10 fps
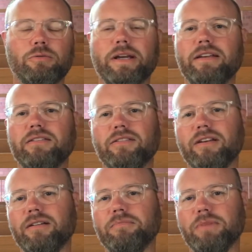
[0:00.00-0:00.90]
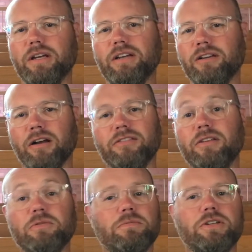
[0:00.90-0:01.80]
ways, God
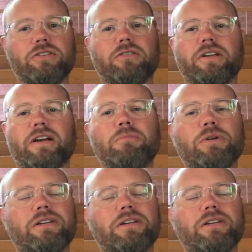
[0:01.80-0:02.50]
seems to be showing up.